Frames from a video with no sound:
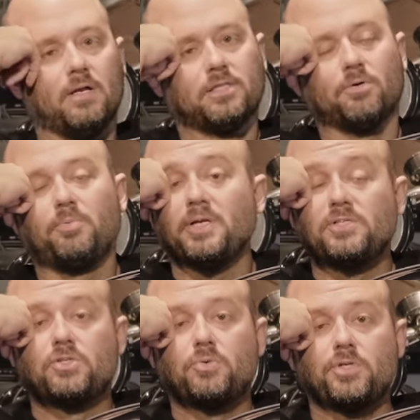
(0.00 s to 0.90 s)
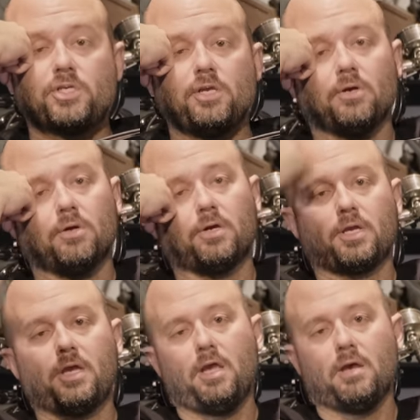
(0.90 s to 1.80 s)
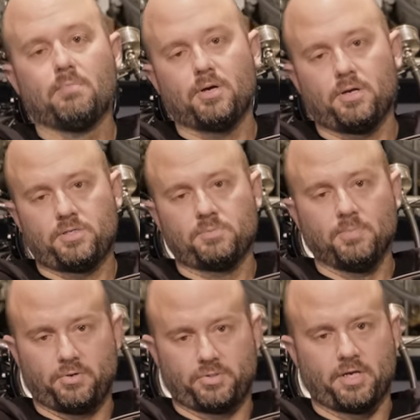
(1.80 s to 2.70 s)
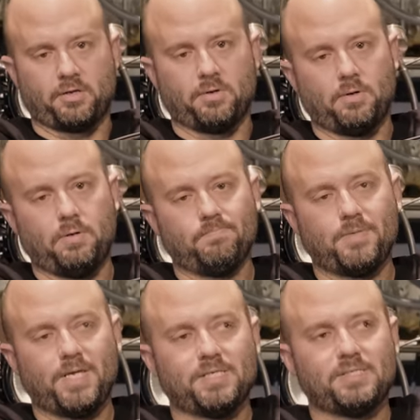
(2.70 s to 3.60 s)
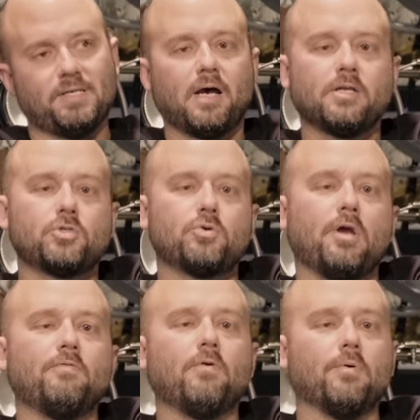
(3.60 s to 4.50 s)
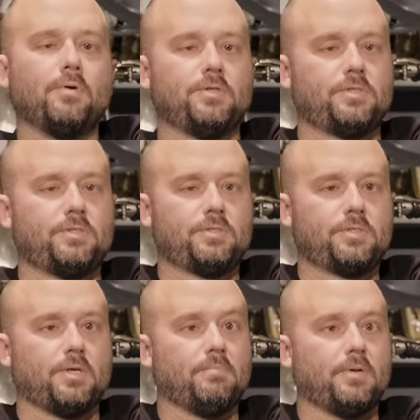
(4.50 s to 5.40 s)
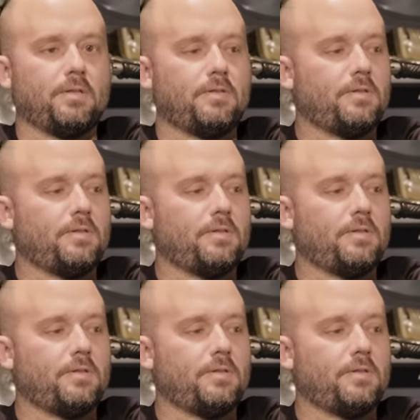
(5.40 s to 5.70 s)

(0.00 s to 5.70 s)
to replace the switch gear on a CAM bus motorcycle is not as straightforward as some might